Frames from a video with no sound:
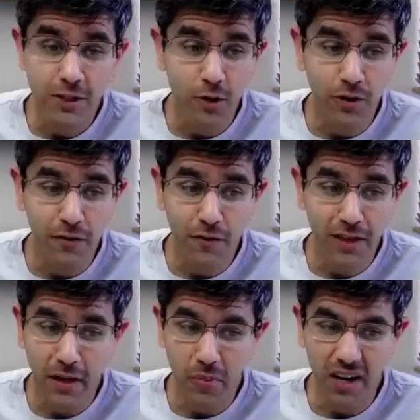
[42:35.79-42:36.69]
100 years ago, if
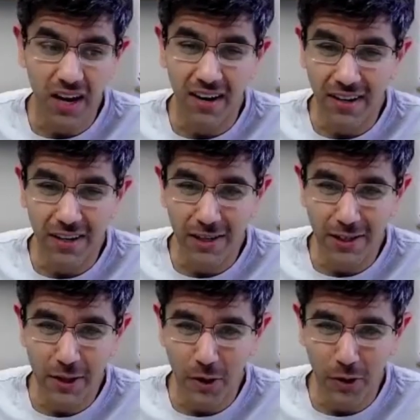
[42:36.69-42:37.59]
you think about 100
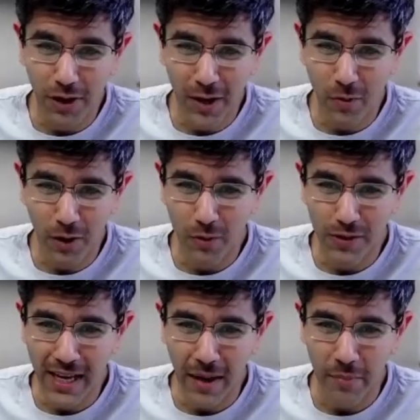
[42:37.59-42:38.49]
years ago, like what
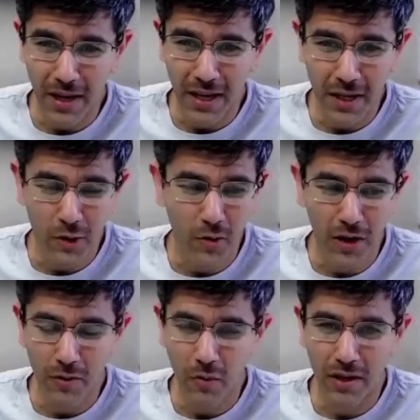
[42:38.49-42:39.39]
was happening to
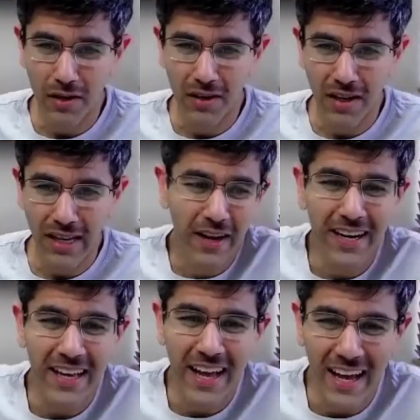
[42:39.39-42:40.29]
what
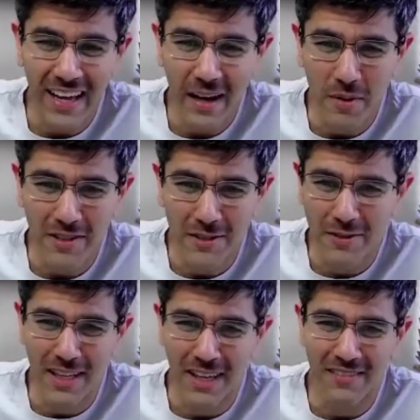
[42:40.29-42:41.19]
forget AI. I mean,
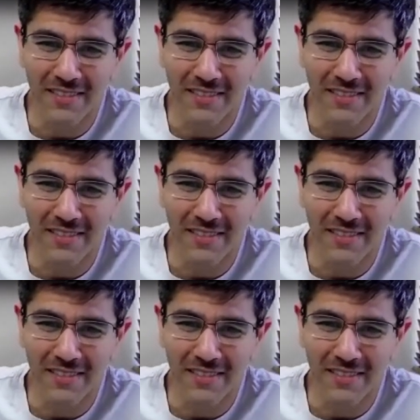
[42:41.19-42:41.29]
just